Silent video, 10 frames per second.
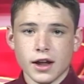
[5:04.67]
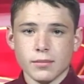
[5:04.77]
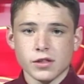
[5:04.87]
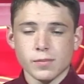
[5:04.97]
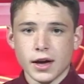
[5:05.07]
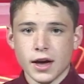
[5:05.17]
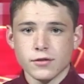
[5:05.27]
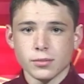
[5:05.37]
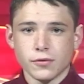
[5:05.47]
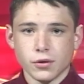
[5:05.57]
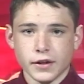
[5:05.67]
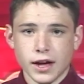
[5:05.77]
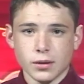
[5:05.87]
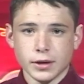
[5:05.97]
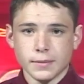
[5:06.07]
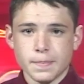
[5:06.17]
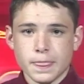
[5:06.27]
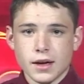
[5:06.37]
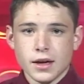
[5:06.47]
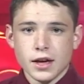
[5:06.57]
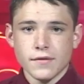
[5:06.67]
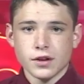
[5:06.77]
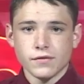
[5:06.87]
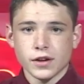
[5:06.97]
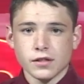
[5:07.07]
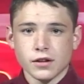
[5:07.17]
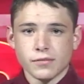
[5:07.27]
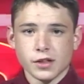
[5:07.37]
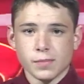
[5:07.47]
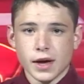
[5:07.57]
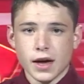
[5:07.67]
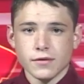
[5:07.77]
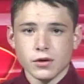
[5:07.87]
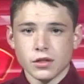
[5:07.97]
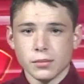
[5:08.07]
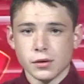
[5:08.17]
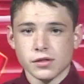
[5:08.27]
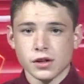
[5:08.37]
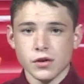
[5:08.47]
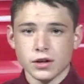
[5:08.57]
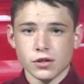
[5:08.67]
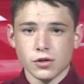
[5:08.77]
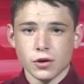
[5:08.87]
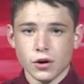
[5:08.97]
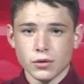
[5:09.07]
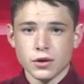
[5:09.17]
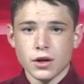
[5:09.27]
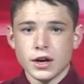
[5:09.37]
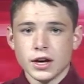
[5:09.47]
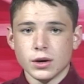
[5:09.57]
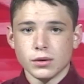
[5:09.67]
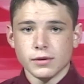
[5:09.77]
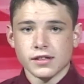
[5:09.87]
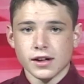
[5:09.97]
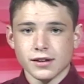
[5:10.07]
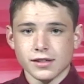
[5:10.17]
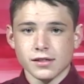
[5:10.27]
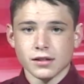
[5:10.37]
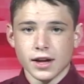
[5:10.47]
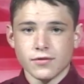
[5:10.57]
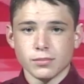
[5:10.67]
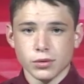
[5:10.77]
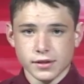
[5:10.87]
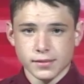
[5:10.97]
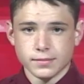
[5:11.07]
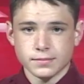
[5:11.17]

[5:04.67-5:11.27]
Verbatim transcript: and misbehavior before the enemy. If convicted of misbehavior, the most serious charge, he would be sentenced to life in prison.